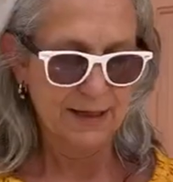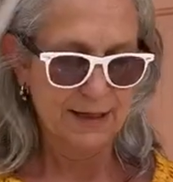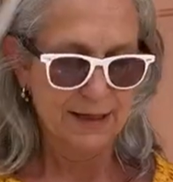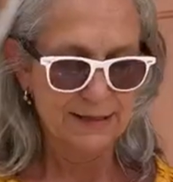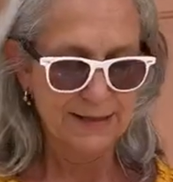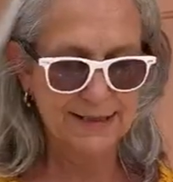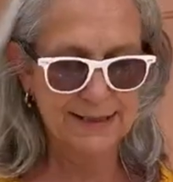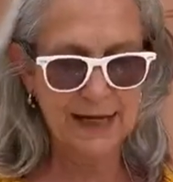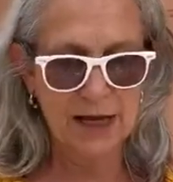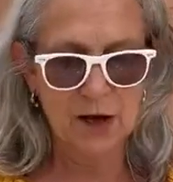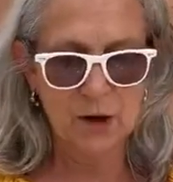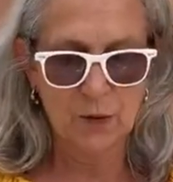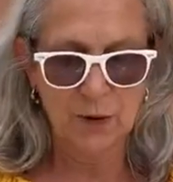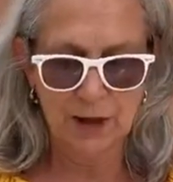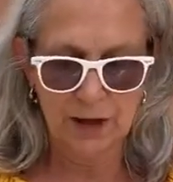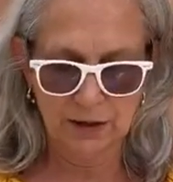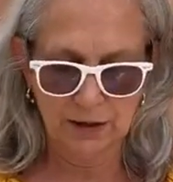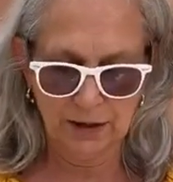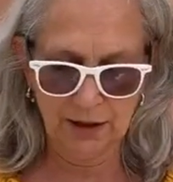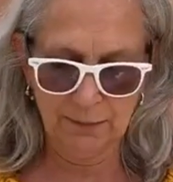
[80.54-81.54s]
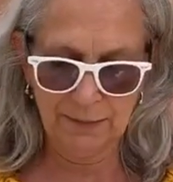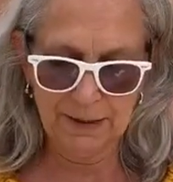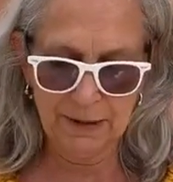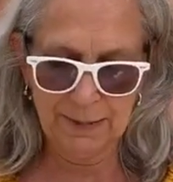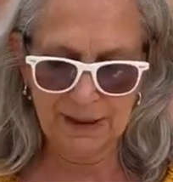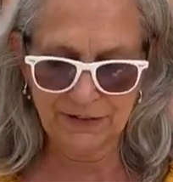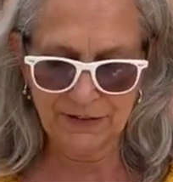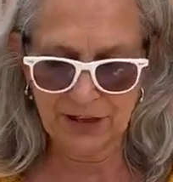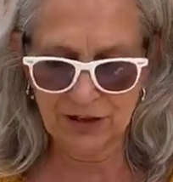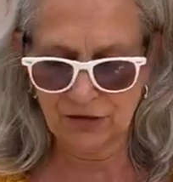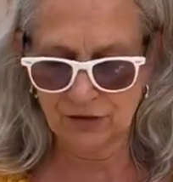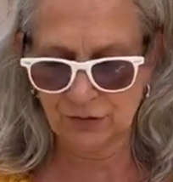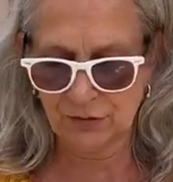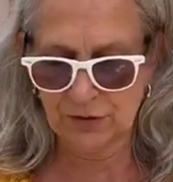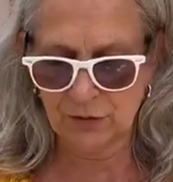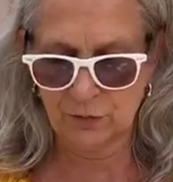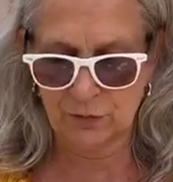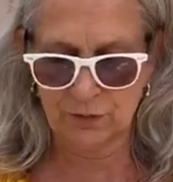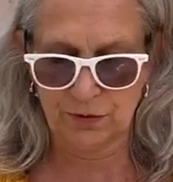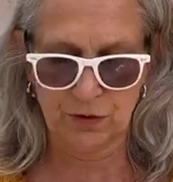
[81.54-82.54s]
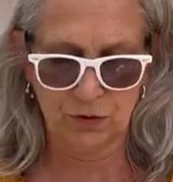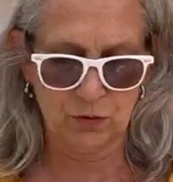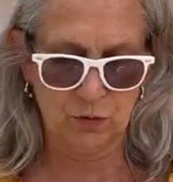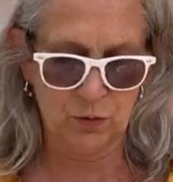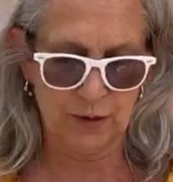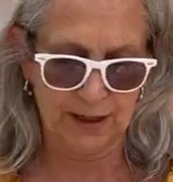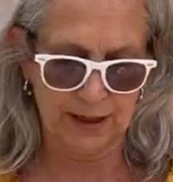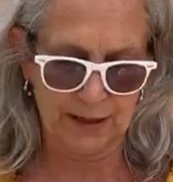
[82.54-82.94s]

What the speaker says: So, a little bit about the history real quick.